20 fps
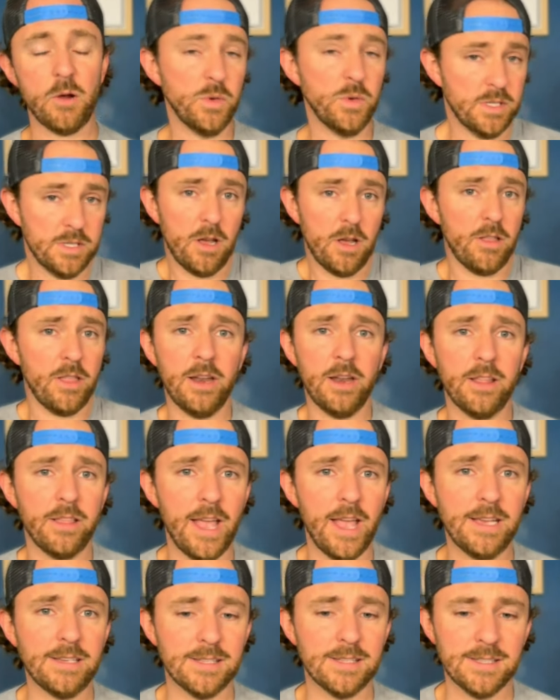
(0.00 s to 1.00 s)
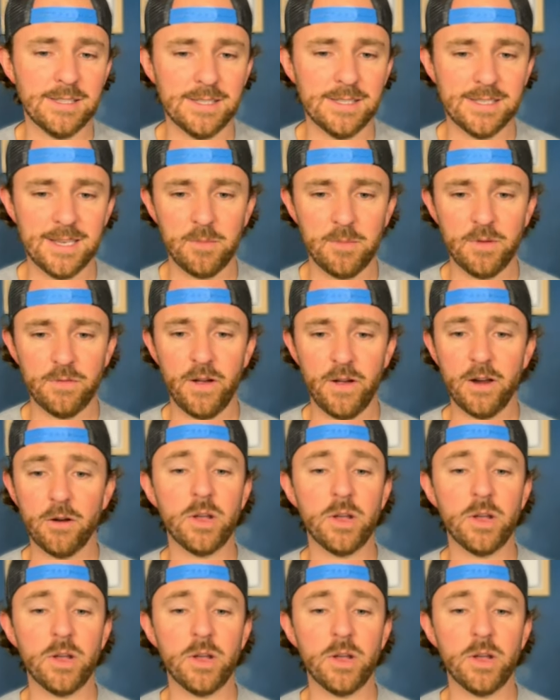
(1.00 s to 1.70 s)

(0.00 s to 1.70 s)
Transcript: We saw that in the ACC semifinal.